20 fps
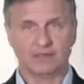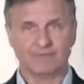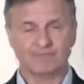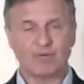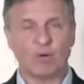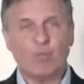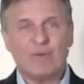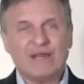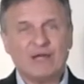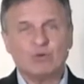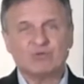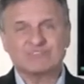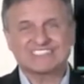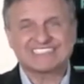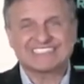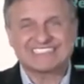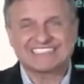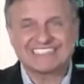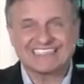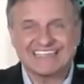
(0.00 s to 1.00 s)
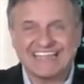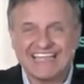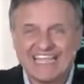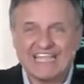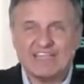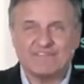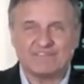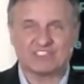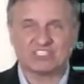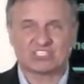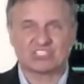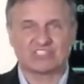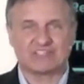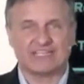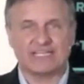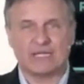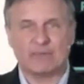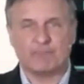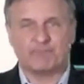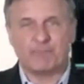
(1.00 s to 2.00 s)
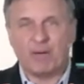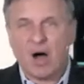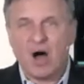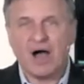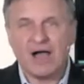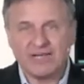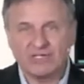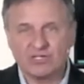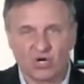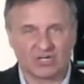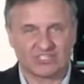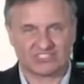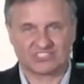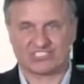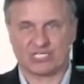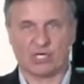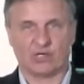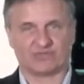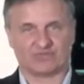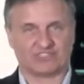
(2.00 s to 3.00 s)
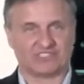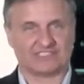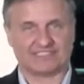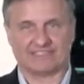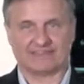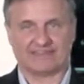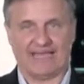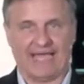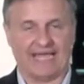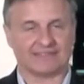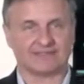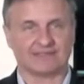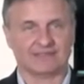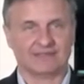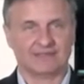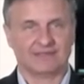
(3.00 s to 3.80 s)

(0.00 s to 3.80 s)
But we don't slavishly bond ourselves into that.